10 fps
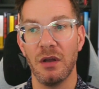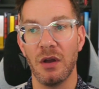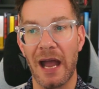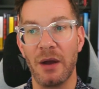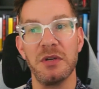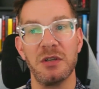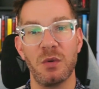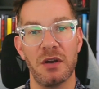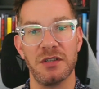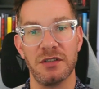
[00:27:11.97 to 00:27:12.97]
how it
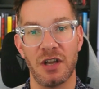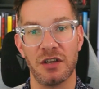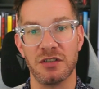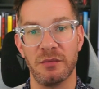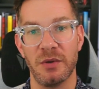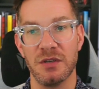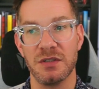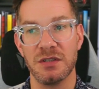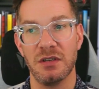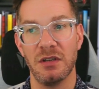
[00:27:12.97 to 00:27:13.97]
acquires its customers.